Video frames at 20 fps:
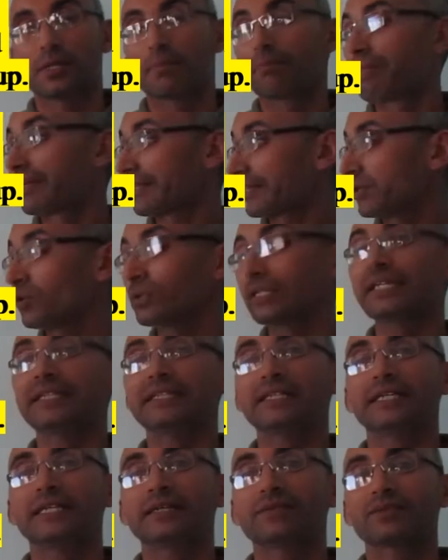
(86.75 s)
But look
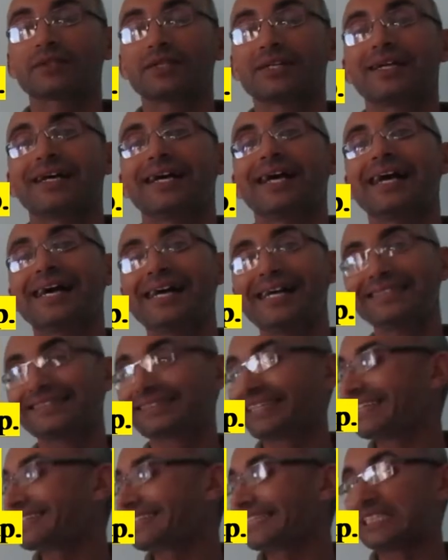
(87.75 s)
here,
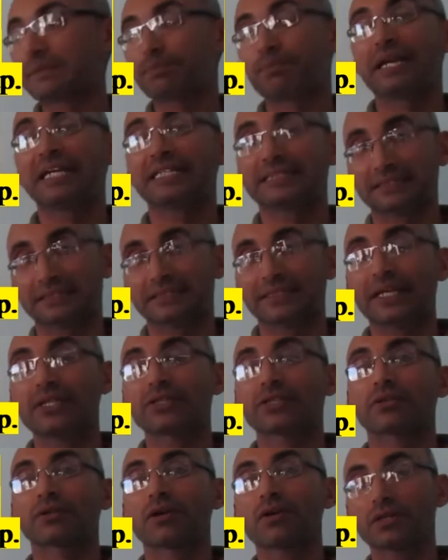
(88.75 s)
as it is placed in
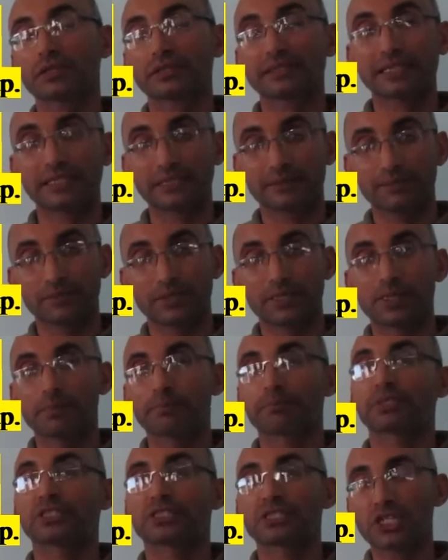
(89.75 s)
the wrong
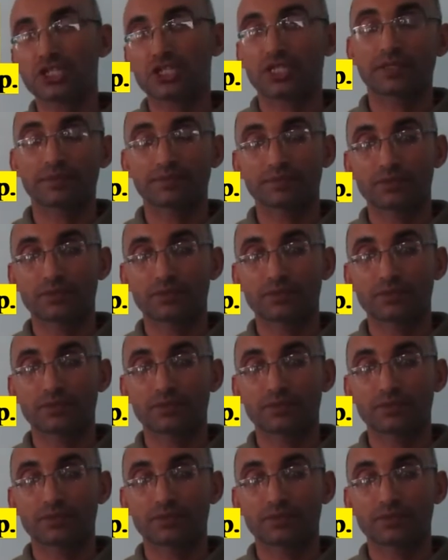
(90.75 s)
position,